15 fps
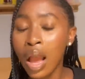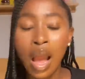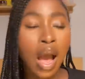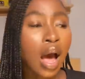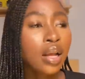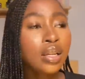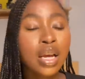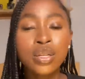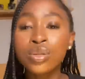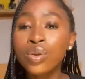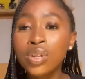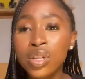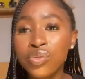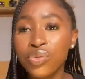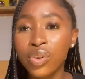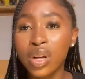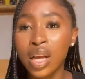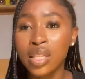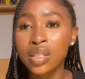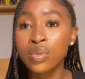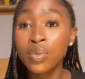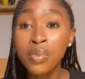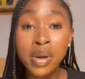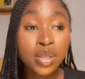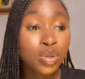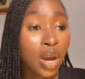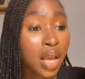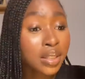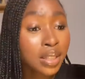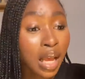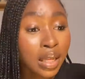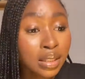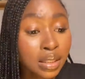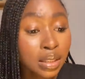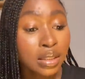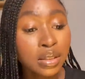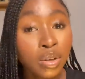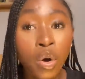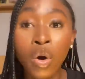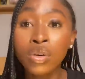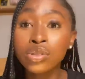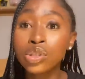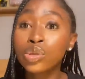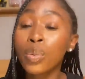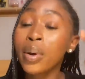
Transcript: And there's no need for that. The moment you enter the cold